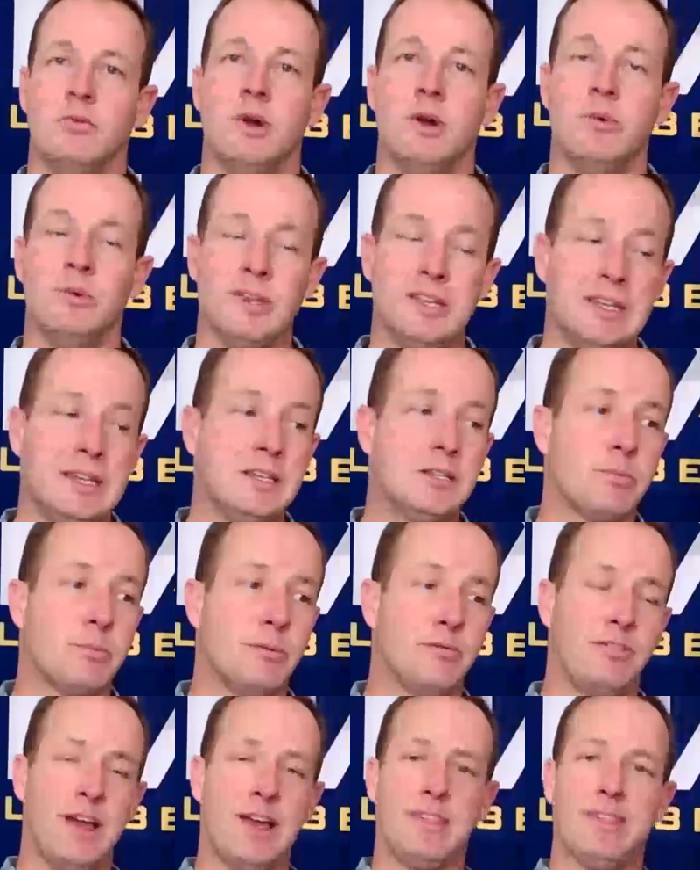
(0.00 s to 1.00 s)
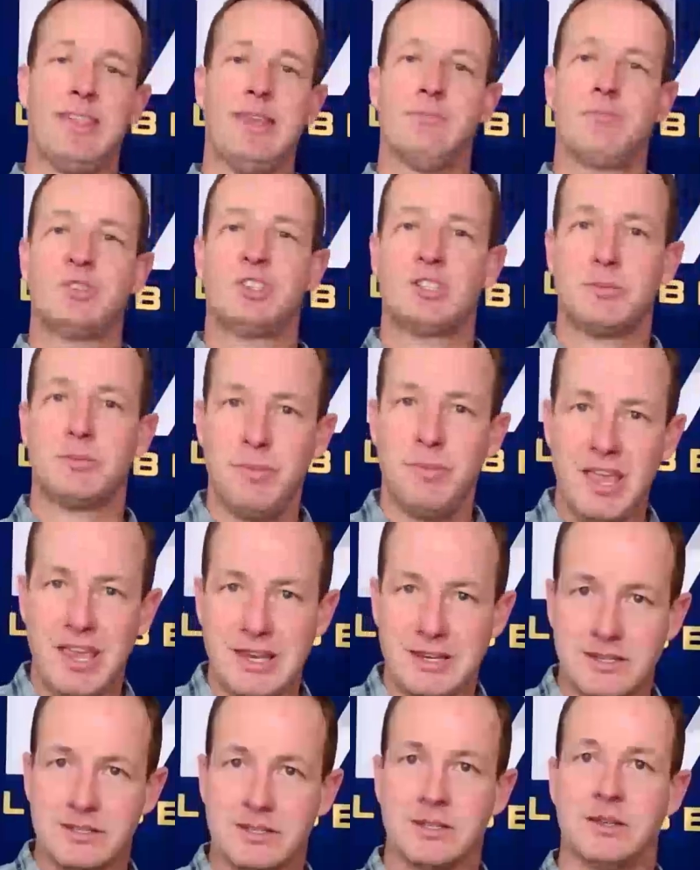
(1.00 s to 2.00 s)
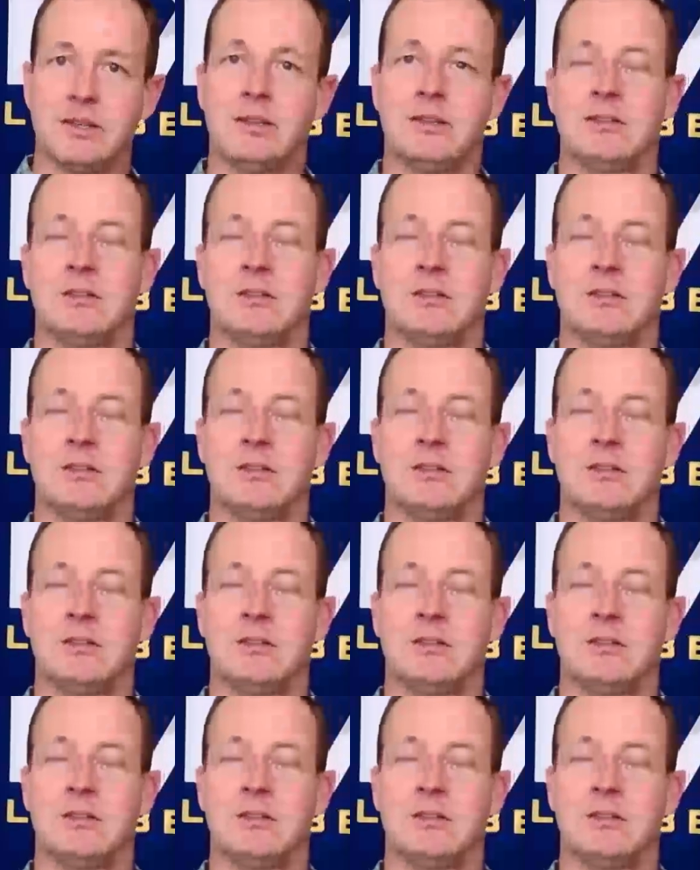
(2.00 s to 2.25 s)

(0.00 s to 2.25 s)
Will we need to provide them space